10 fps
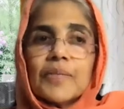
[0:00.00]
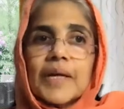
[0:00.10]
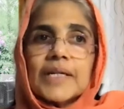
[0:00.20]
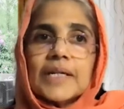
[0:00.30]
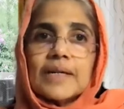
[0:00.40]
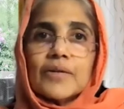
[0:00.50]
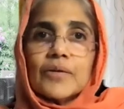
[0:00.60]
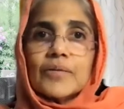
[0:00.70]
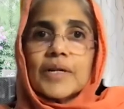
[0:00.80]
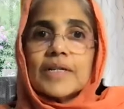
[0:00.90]

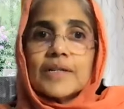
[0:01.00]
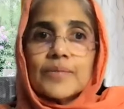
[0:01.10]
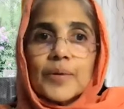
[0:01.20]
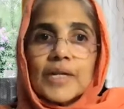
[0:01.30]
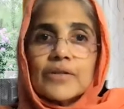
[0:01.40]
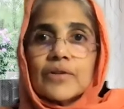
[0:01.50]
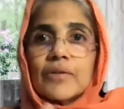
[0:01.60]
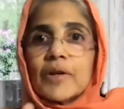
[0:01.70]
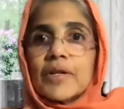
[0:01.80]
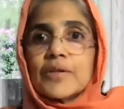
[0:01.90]
One is
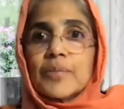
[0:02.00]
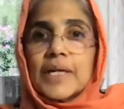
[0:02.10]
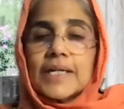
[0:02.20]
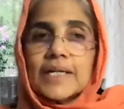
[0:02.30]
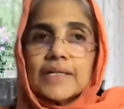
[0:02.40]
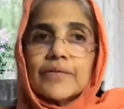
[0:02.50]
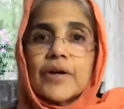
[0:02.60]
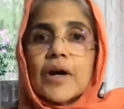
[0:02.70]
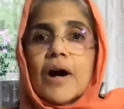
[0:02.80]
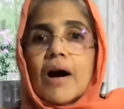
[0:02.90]
potential, one is benedictive.
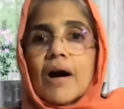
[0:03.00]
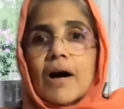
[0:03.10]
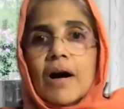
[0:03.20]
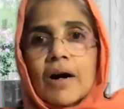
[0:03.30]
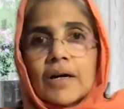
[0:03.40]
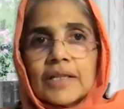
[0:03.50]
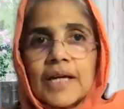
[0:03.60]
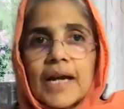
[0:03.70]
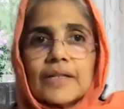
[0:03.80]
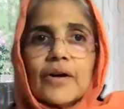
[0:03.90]
All
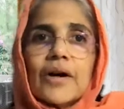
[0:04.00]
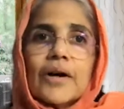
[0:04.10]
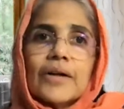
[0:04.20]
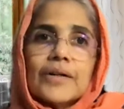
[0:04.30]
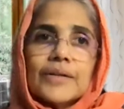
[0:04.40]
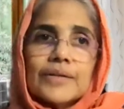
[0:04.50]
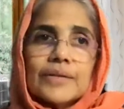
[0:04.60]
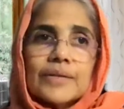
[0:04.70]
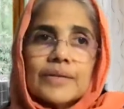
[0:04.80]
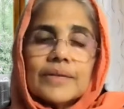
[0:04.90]
that gone.
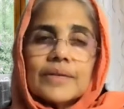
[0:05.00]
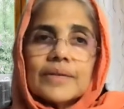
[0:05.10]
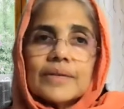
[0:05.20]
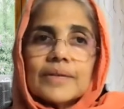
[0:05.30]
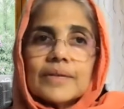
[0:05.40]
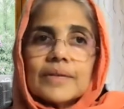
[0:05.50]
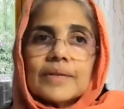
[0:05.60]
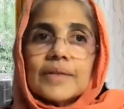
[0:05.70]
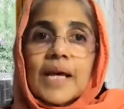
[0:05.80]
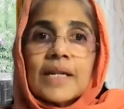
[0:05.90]

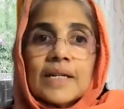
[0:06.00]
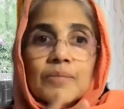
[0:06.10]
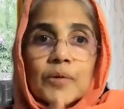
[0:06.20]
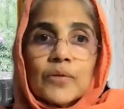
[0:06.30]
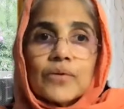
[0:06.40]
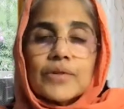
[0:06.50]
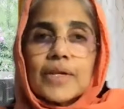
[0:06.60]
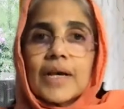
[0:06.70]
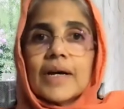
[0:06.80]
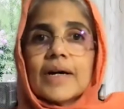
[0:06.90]
10 moods,
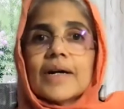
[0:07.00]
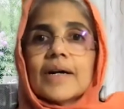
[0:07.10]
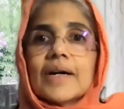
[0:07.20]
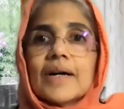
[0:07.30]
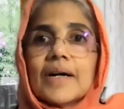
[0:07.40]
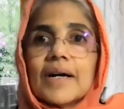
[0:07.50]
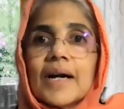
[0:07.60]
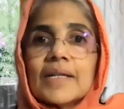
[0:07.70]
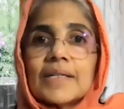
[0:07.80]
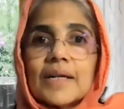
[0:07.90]

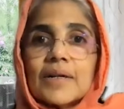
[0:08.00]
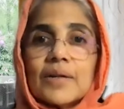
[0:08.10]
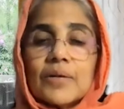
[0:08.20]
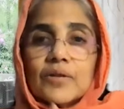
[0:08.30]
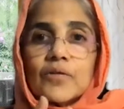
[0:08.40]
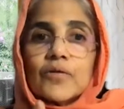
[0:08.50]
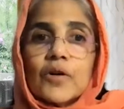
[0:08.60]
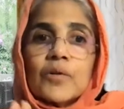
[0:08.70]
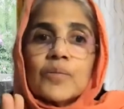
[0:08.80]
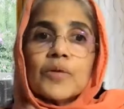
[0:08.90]
and
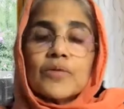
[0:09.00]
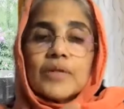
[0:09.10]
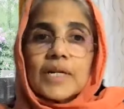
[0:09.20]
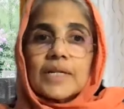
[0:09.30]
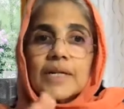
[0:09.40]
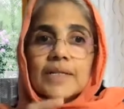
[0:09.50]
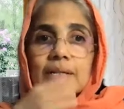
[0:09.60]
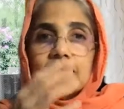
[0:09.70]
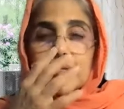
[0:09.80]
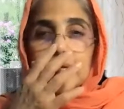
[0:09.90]
four moods and
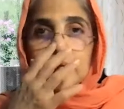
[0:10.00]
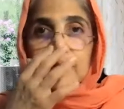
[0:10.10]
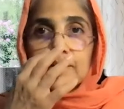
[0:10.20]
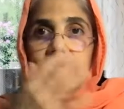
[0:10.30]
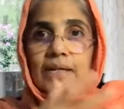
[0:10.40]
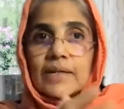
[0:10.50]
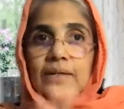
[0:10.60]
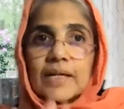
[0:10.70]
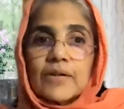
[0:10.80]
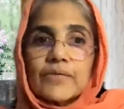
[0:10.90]
six tenses, 10
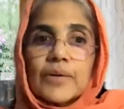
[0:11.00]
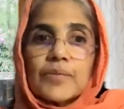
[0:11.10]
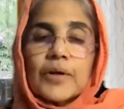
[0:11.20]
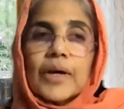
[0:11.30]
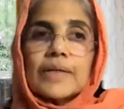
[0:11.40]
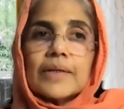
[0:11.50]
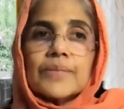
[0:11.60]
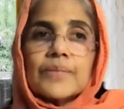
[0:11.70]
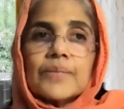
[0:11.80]
of them together.